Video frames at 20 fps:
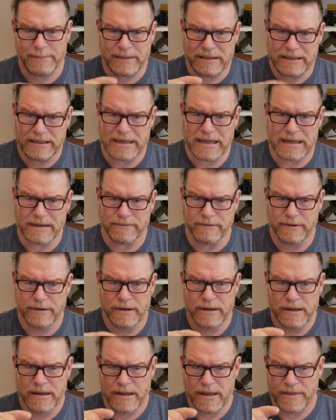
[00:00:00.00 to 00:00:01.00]
believe
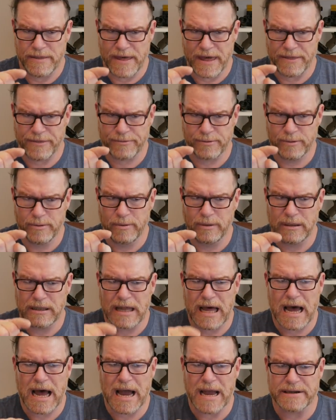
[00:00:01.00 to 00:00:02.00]
that through
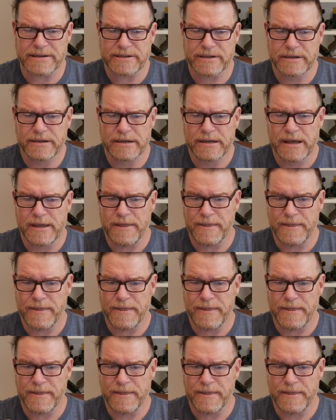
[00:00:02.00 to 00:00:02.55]
lies,